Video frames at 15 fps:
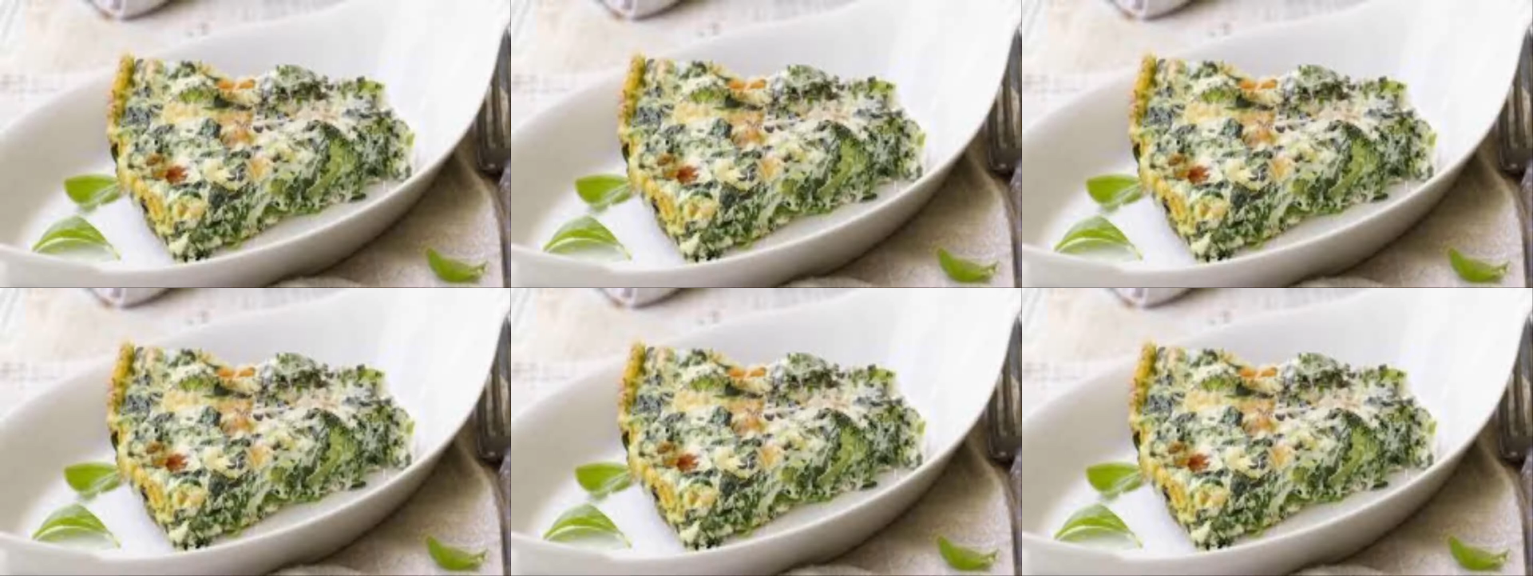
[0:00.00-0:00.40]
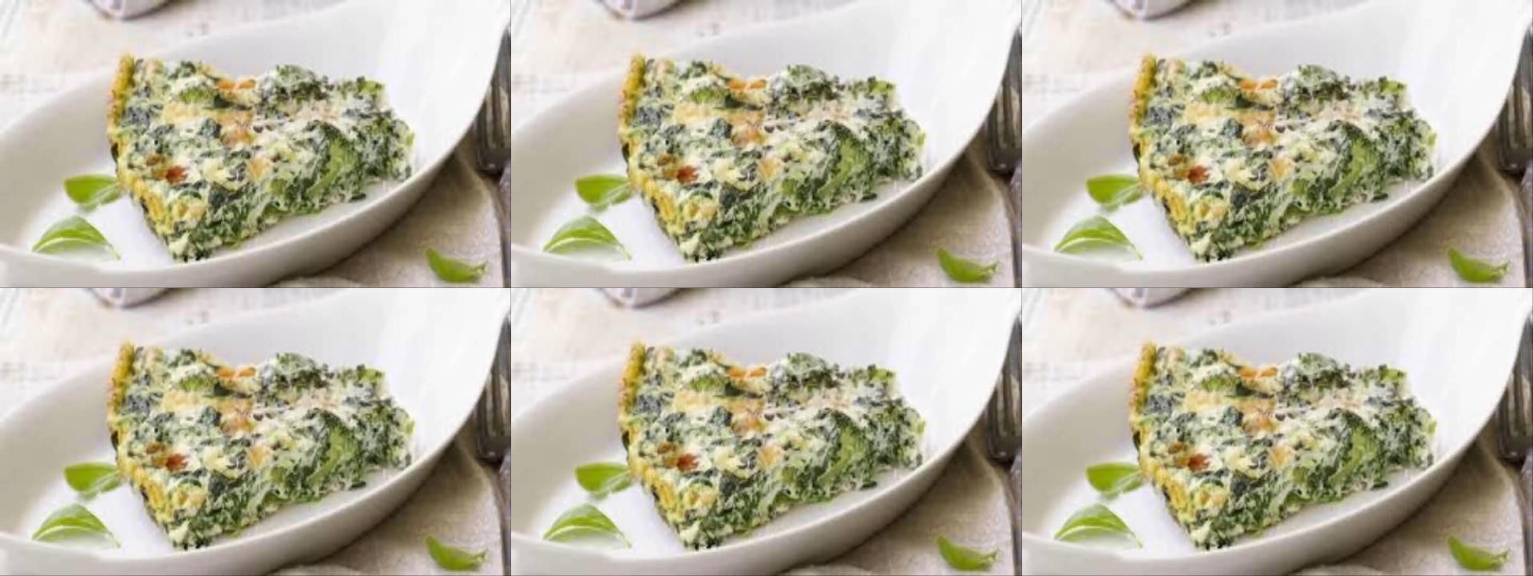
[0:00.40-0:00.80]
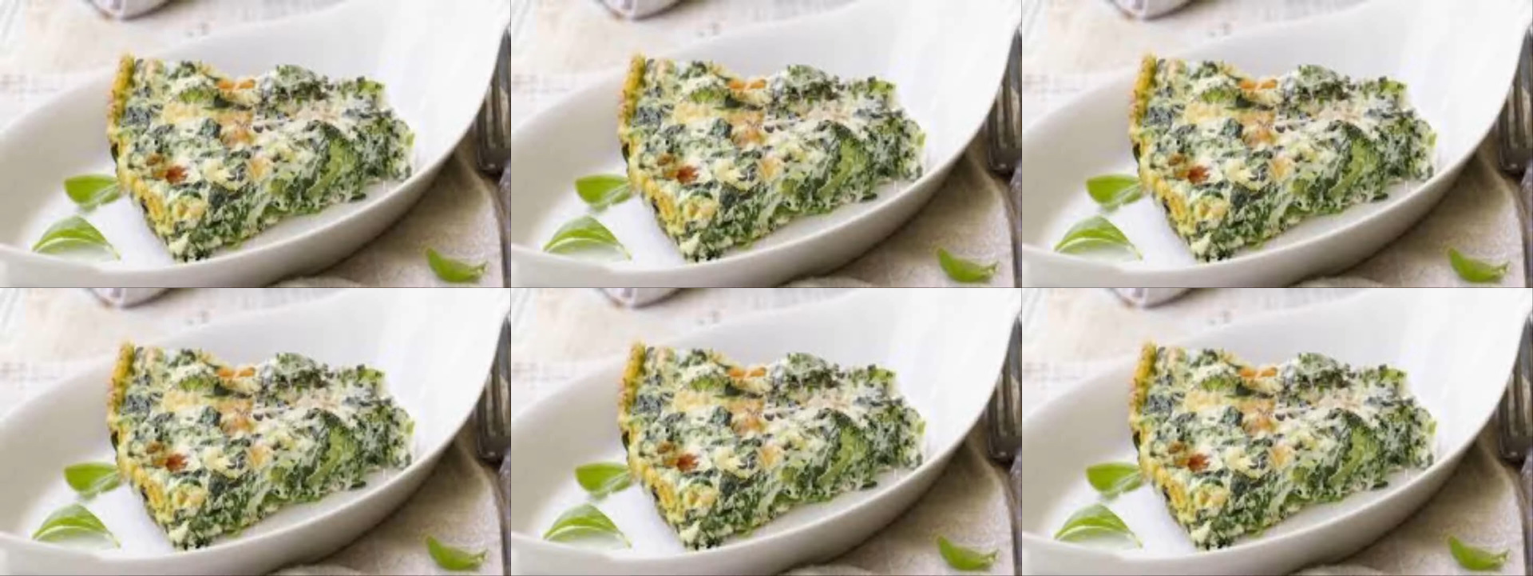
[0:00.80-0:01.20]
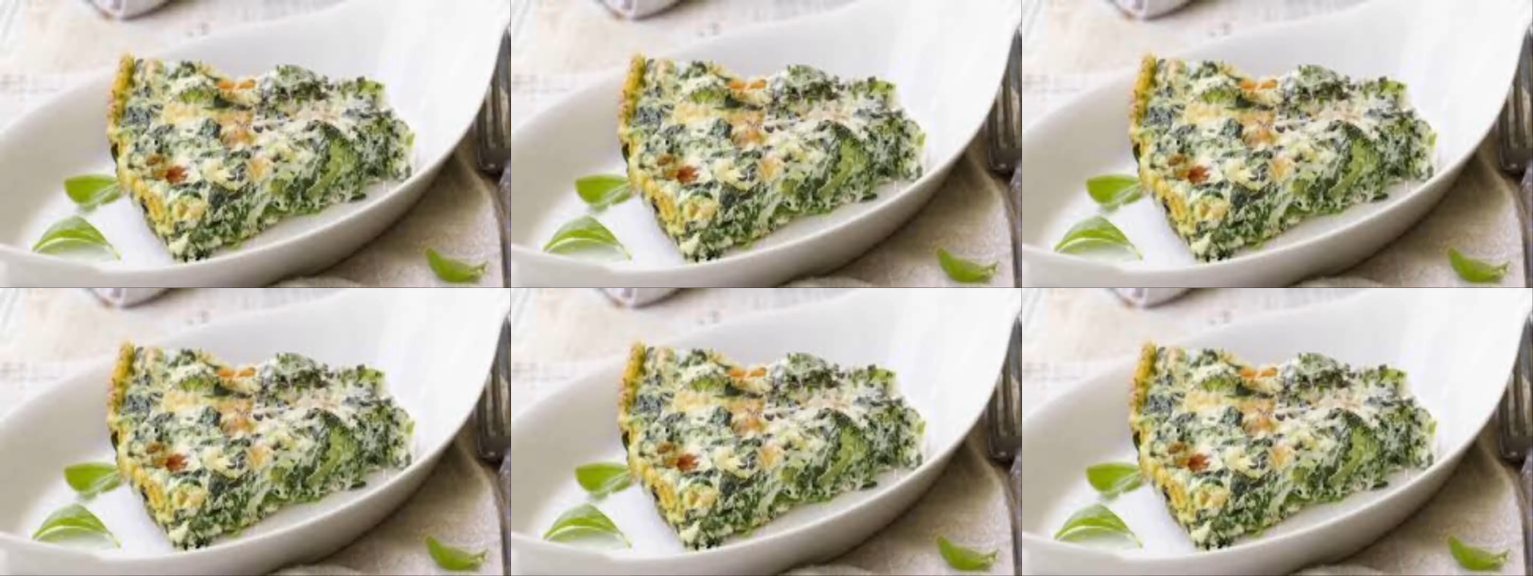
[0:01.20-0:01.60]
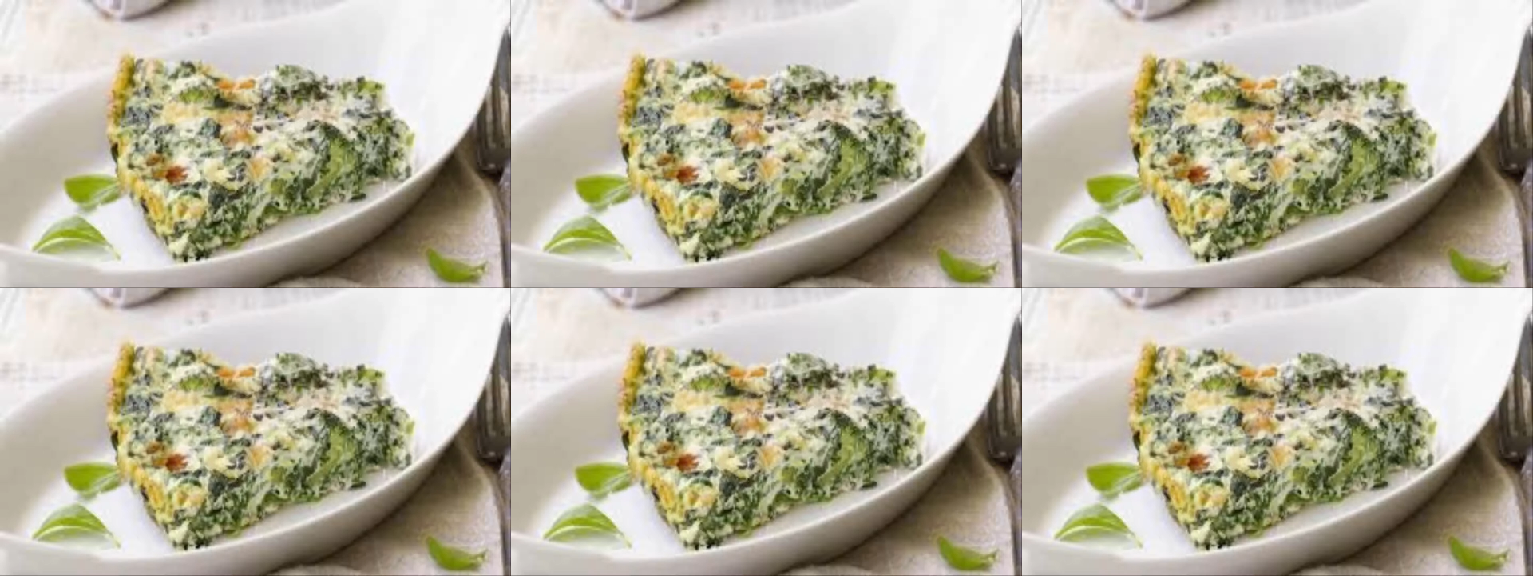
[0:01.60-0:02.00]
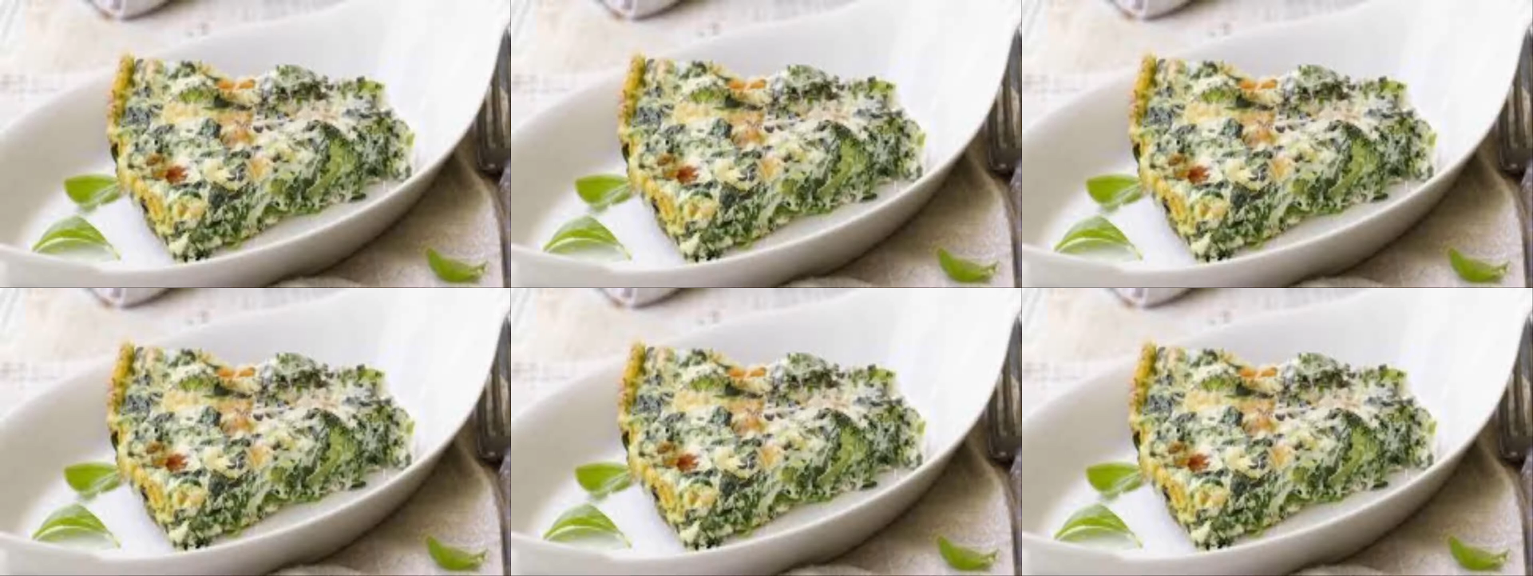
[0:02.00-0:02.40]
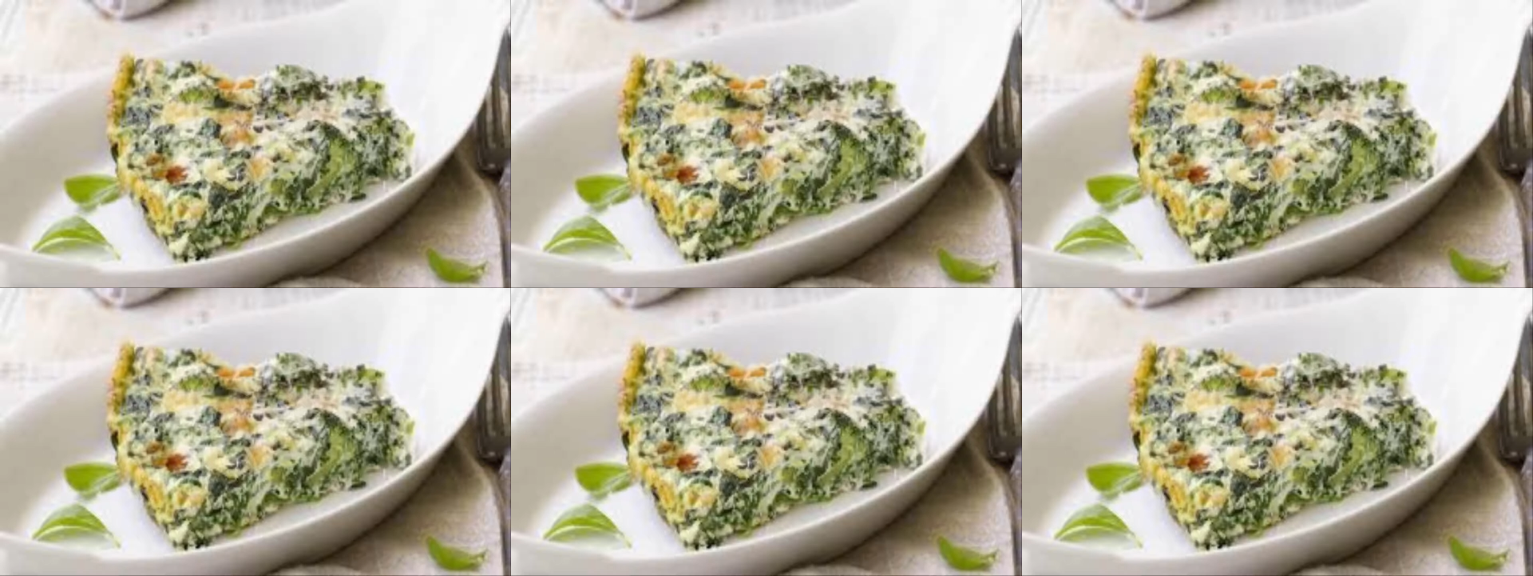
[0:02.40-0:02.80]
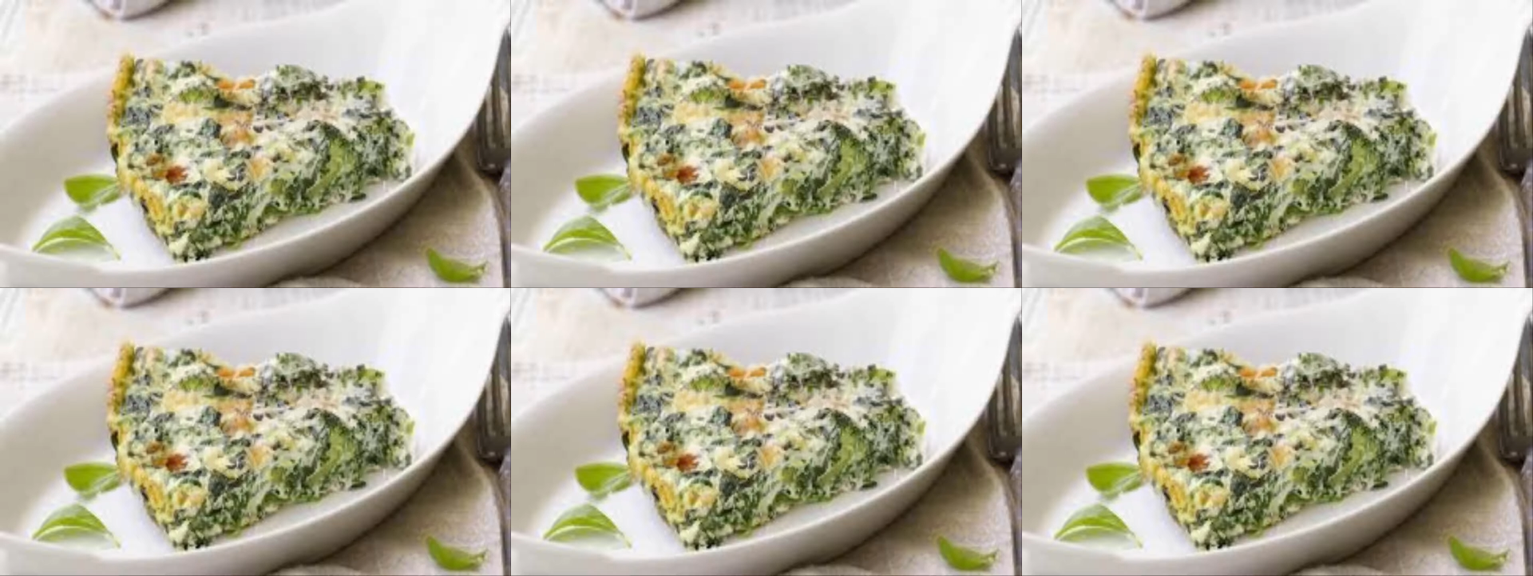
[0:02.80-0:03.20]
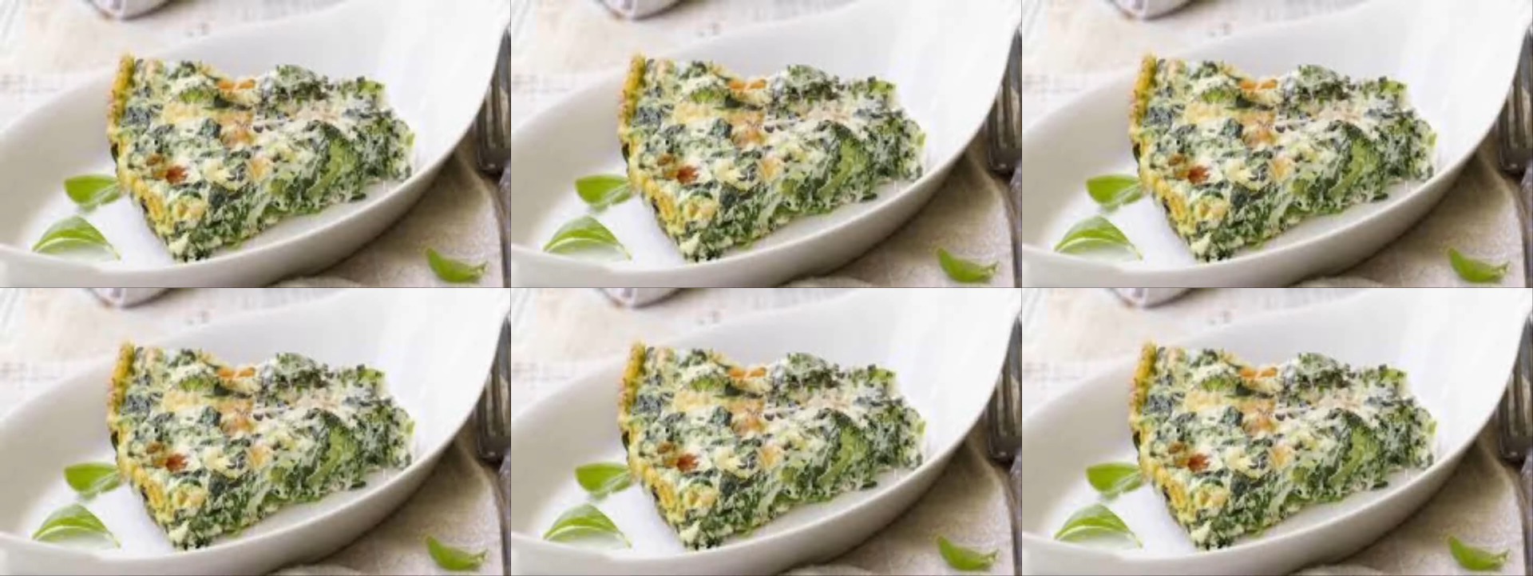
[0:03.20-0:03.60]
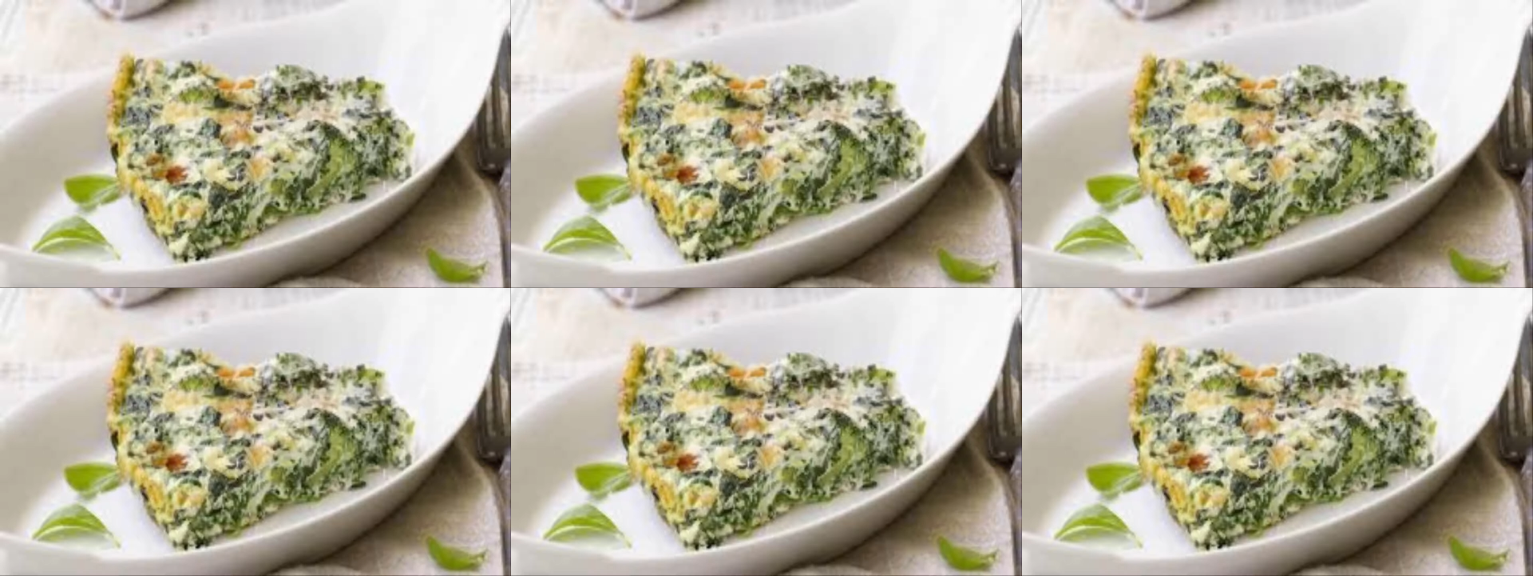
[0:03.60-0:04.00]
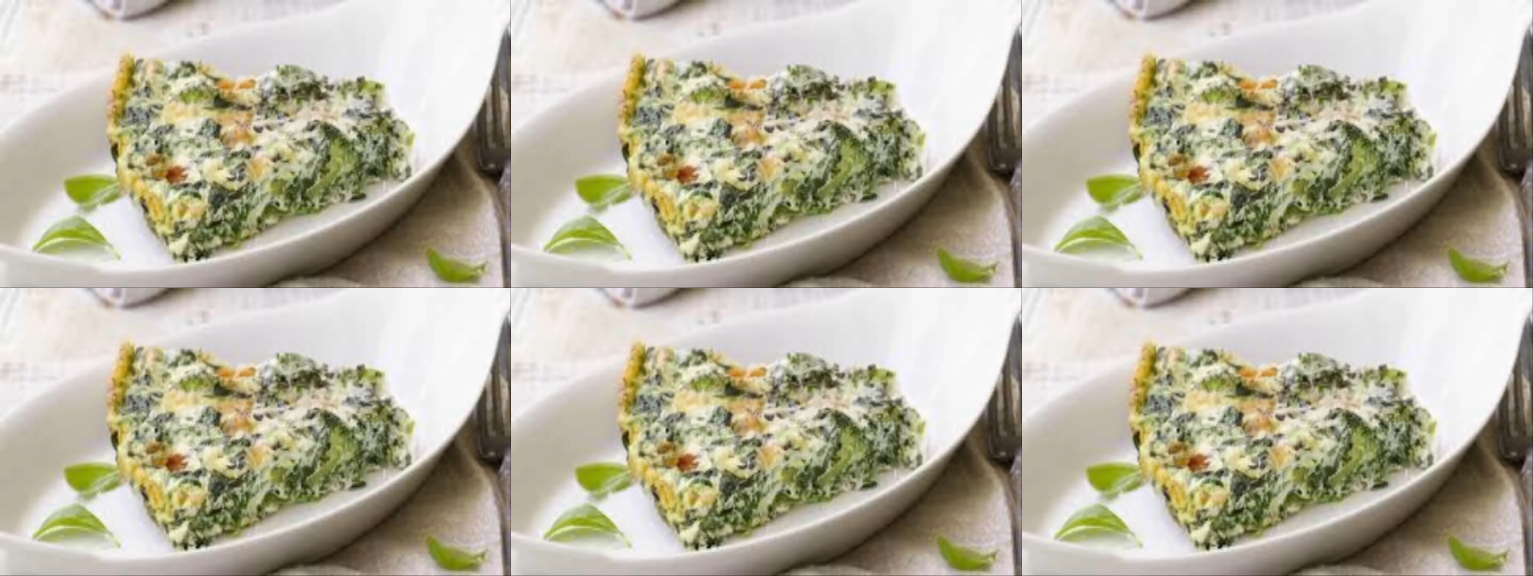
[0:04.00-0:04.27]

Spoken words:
Nobody's mouth can be seen.